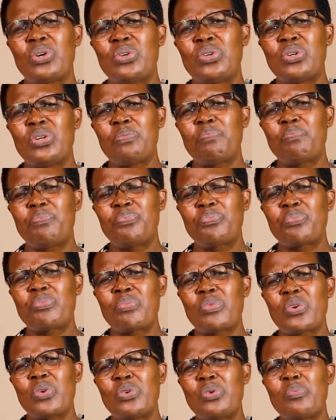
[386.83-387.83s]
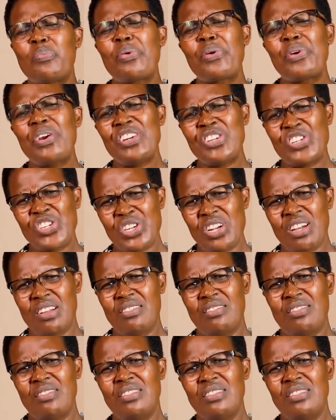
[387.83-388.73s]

on pressure,